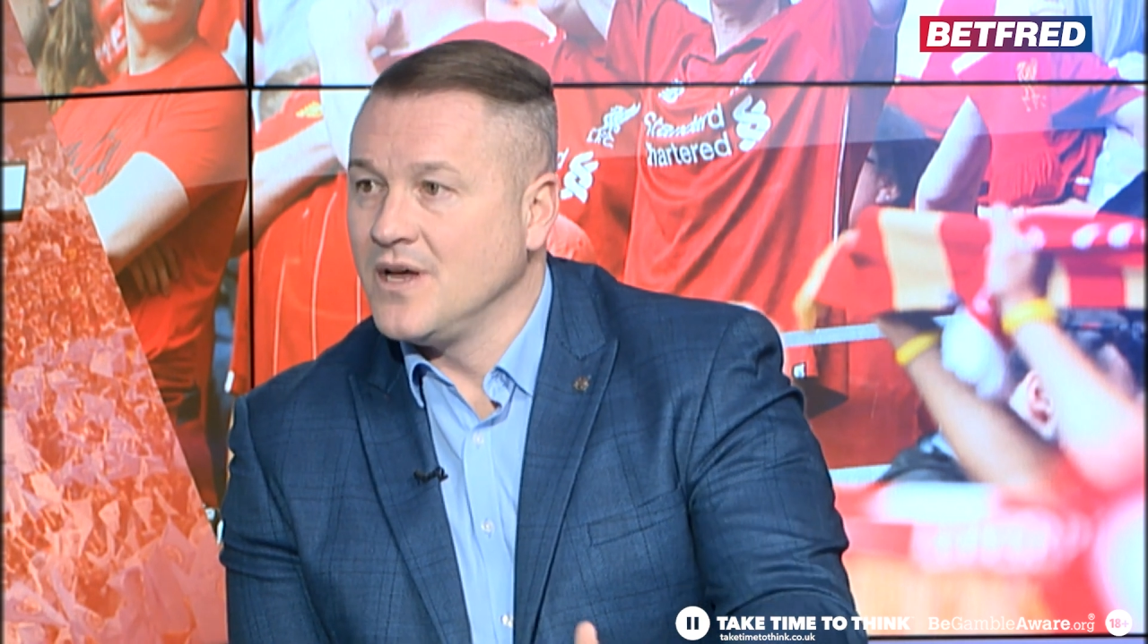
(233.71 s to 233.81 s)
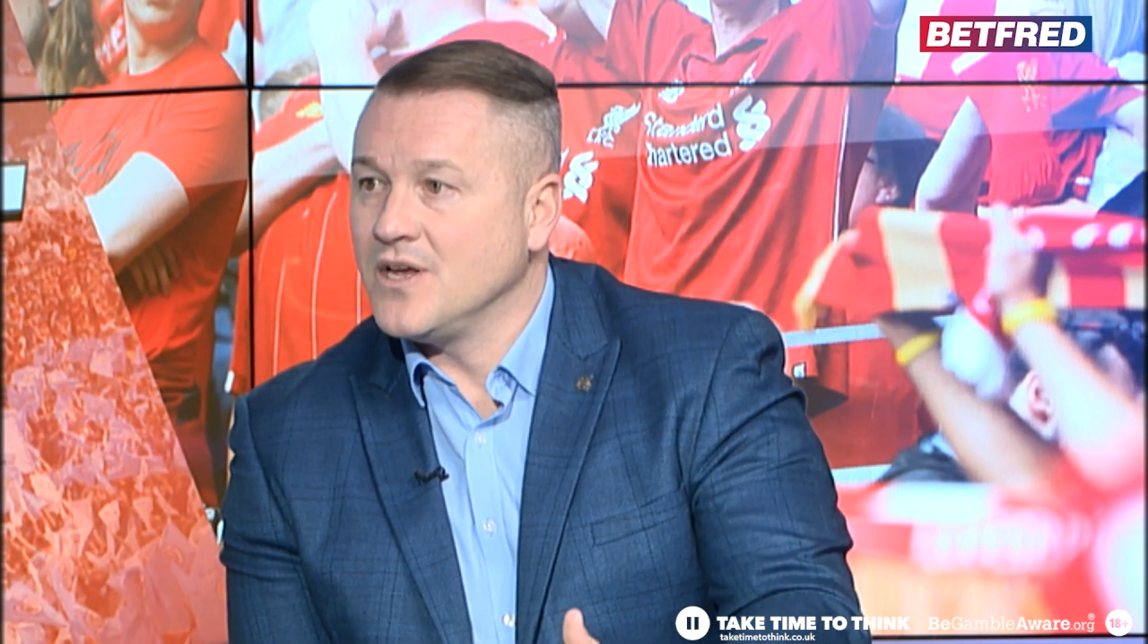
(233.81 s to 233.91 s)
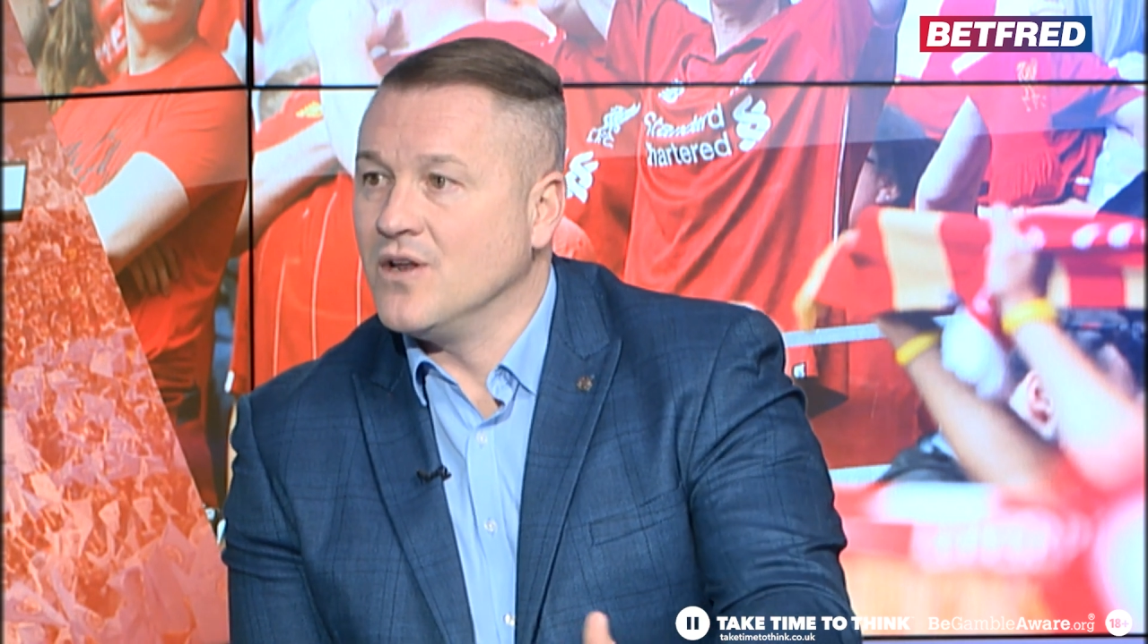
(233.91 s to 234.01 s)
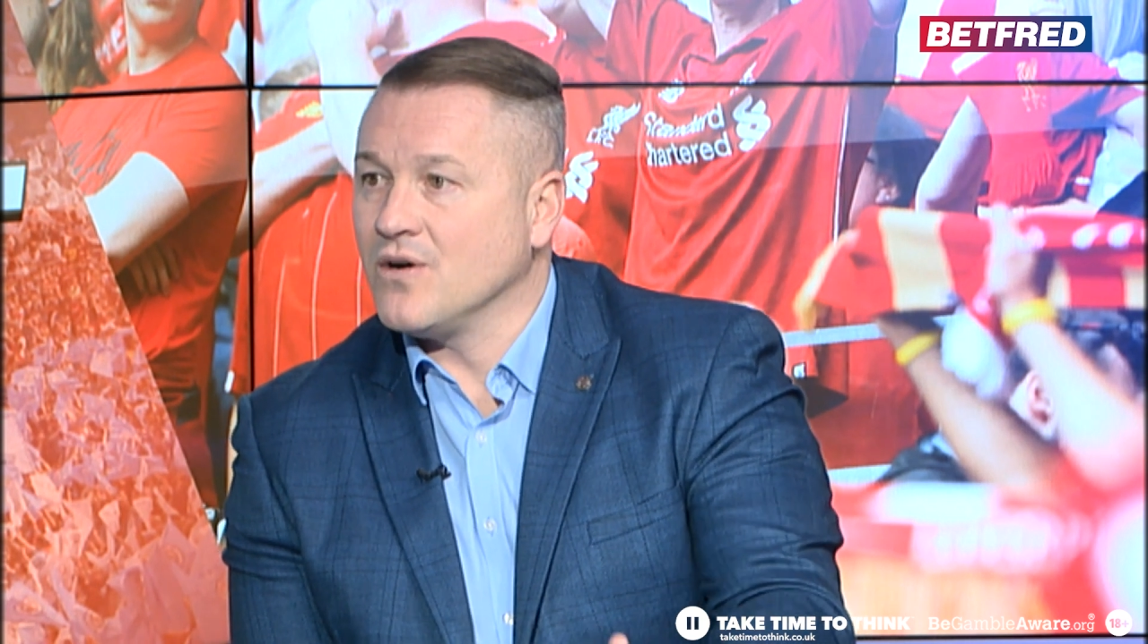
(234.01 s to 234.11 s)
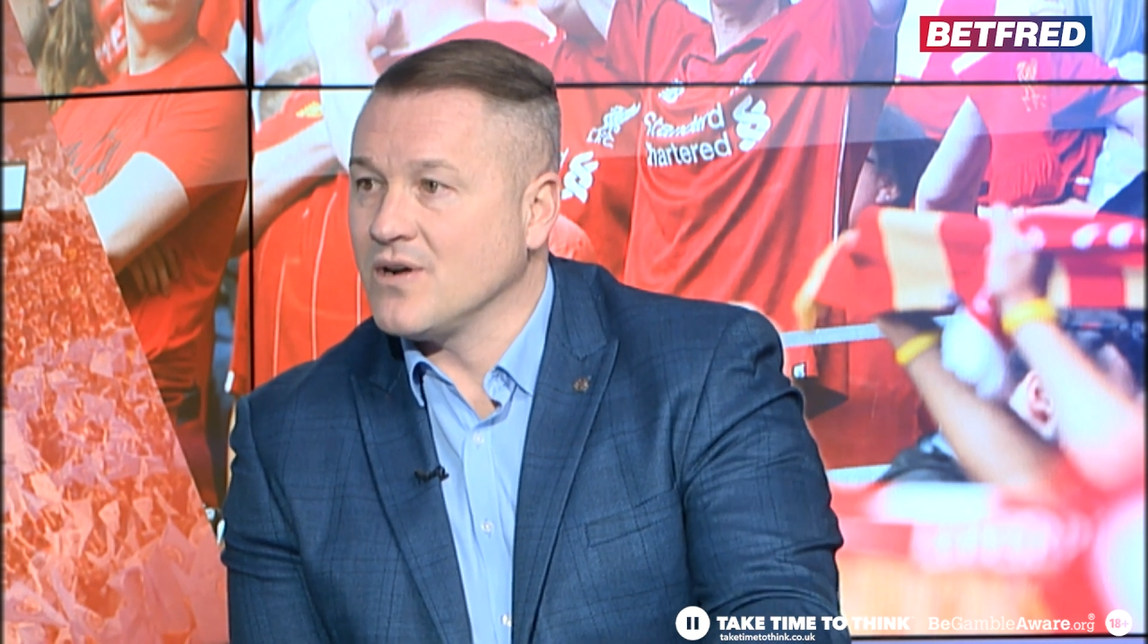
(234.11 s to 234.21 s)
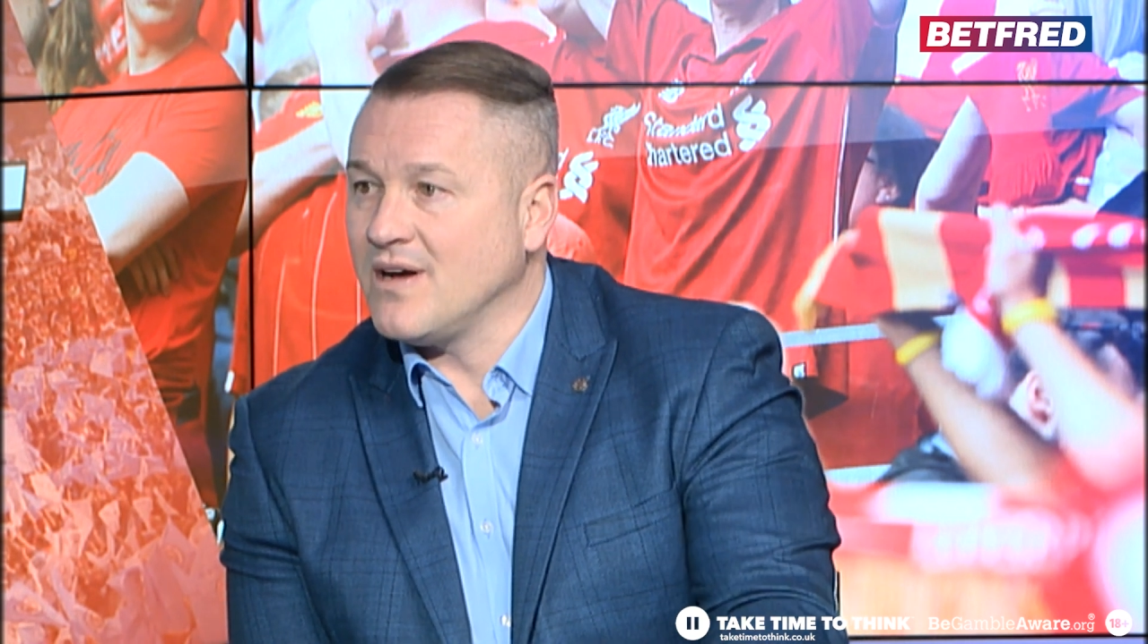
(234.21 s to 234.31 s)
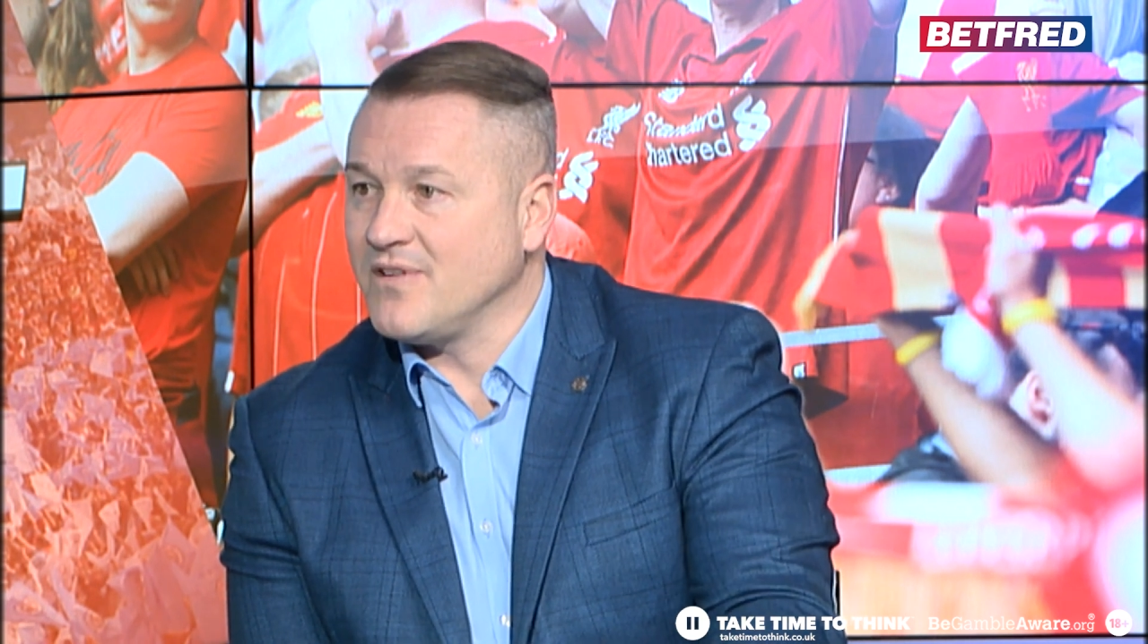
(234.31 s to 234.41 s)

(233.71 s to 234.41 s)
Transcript: You're not going to have